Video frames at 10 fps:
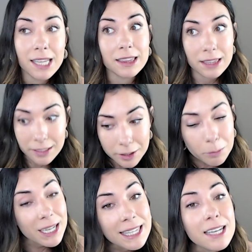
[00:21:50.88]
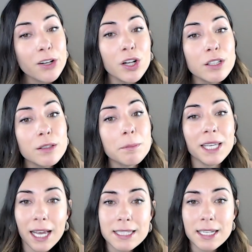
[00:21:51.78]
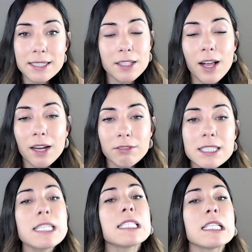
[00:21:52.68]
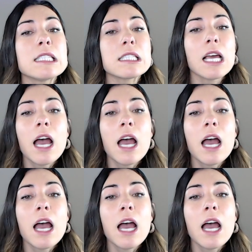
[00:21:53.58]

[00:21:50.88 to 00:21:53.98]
Little by little, because I still had resistance,